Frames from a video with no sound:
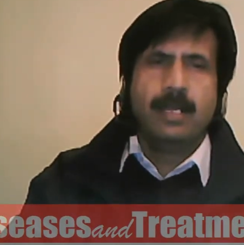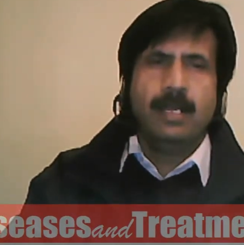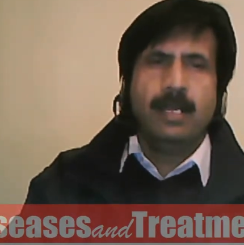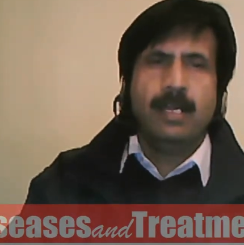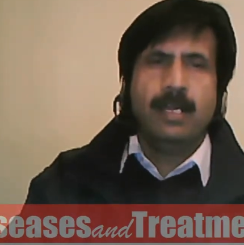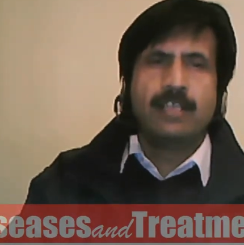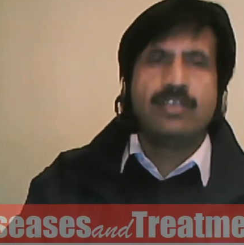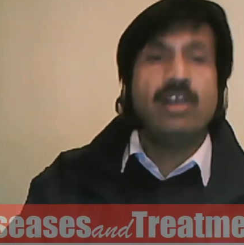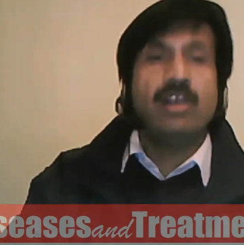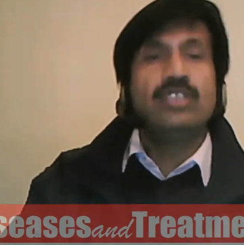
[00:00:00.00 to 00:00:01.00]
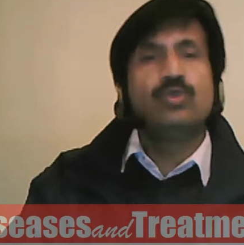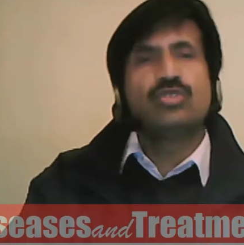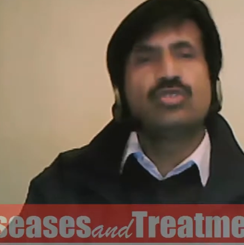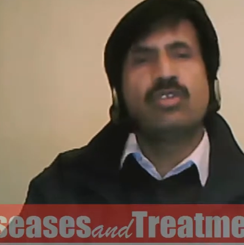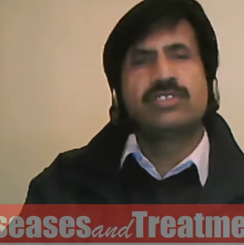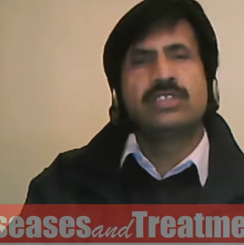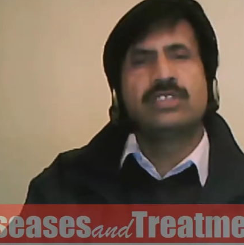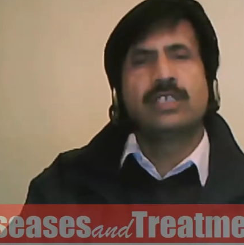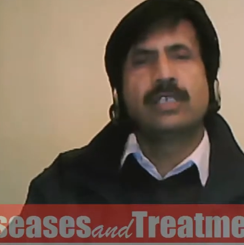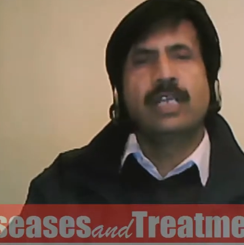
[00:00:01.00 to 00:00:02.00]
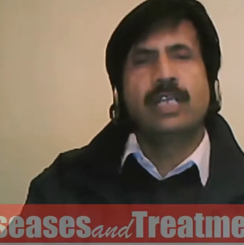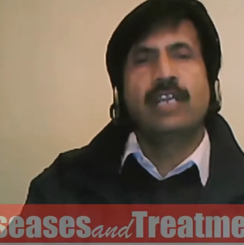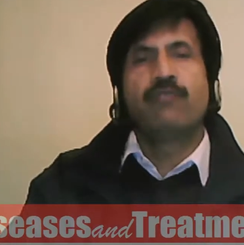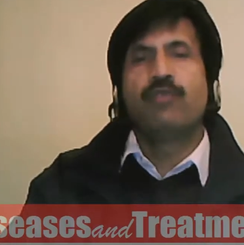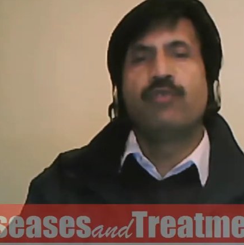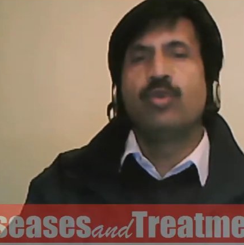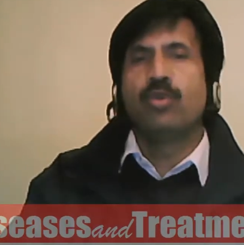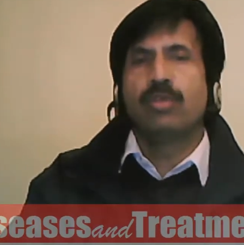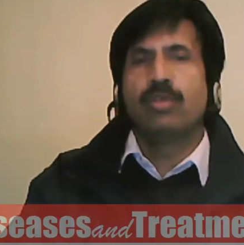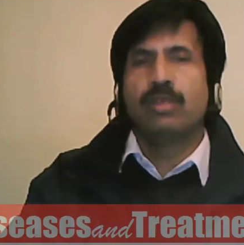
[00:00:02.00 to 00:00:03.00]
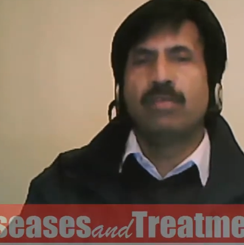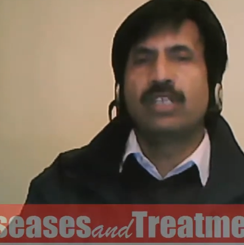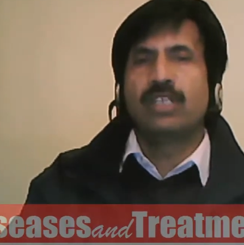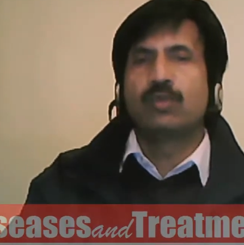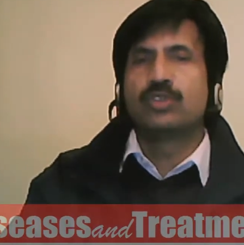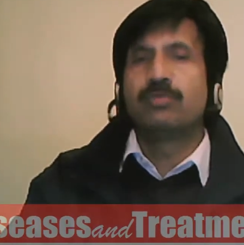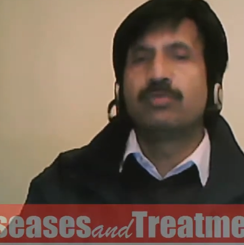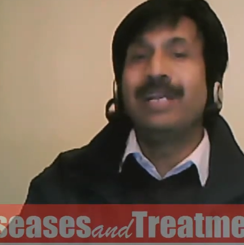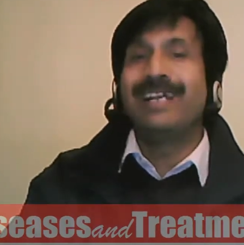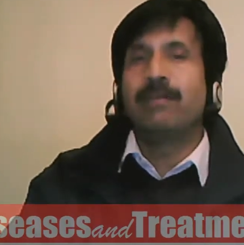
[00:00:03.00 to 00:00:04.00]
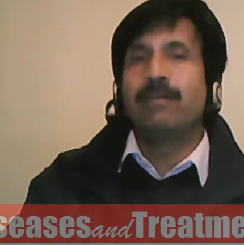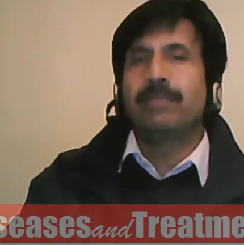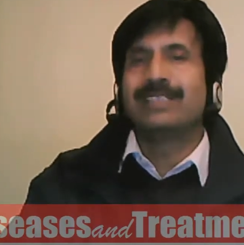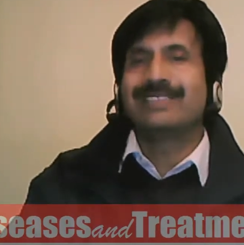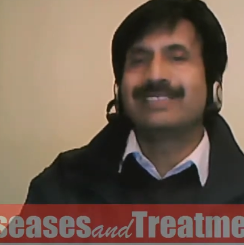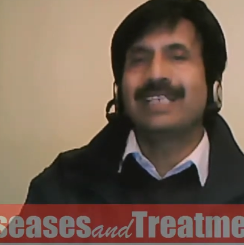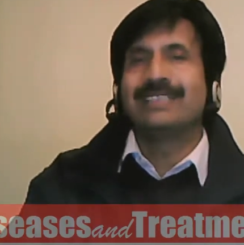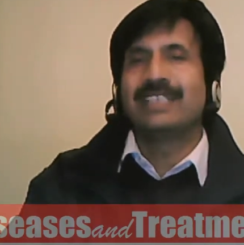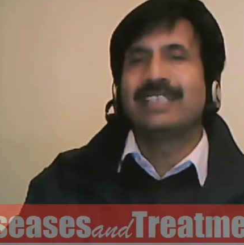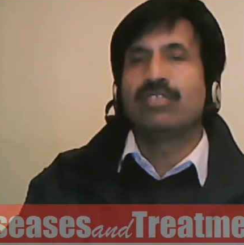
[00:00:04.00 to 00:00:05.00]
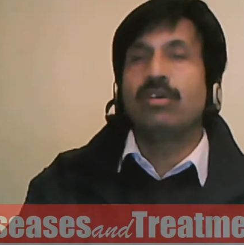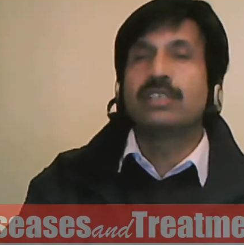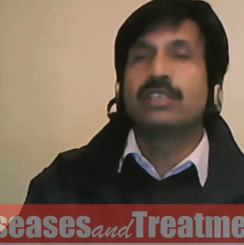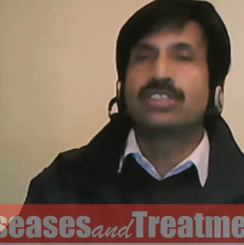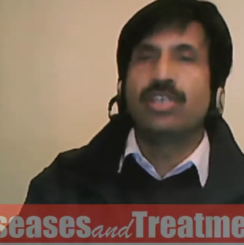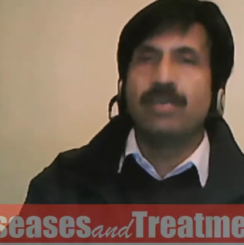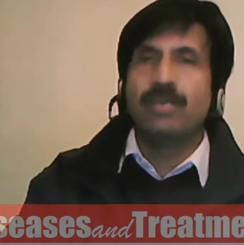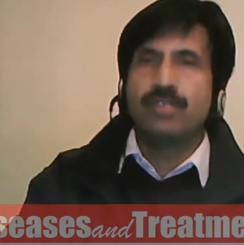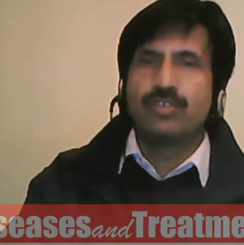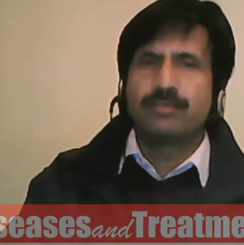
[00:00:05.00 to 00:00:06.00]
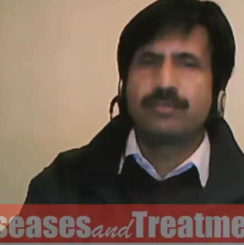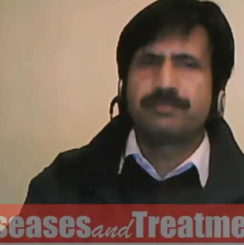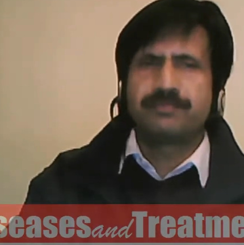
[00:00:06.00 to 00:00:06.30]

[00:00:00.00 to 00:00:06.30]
the unused oxygen and fuel molecules build up in the cells and cause the damage